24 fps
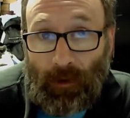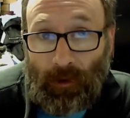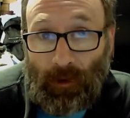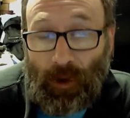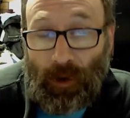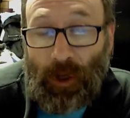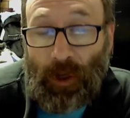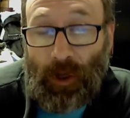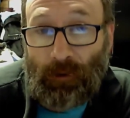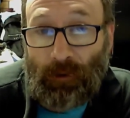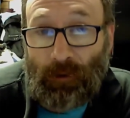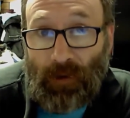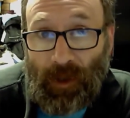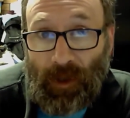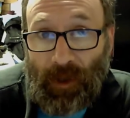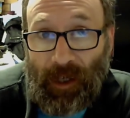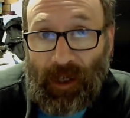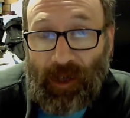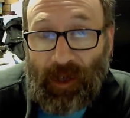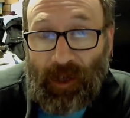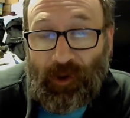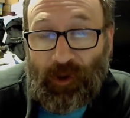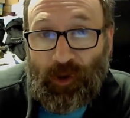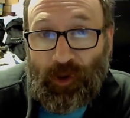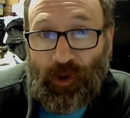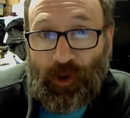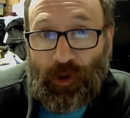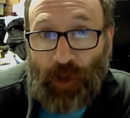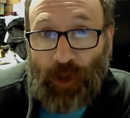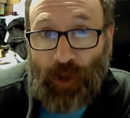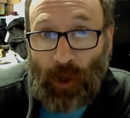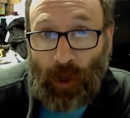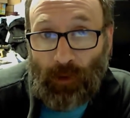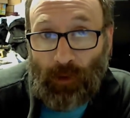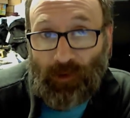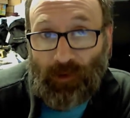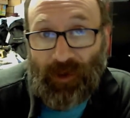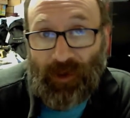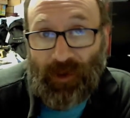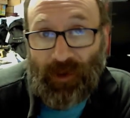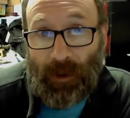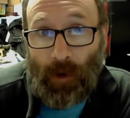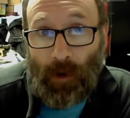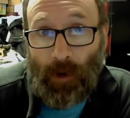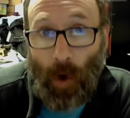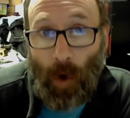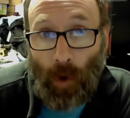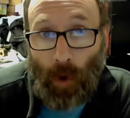literally
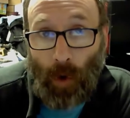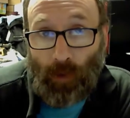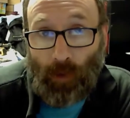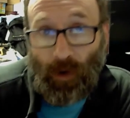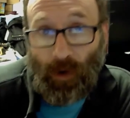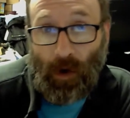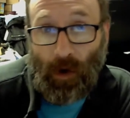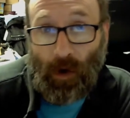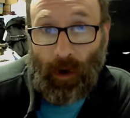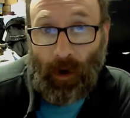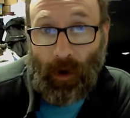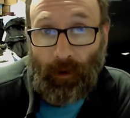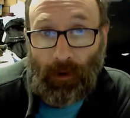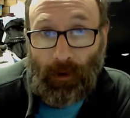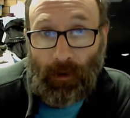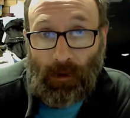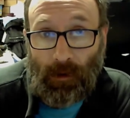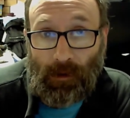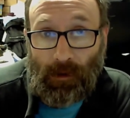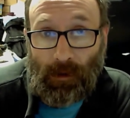dozing all night.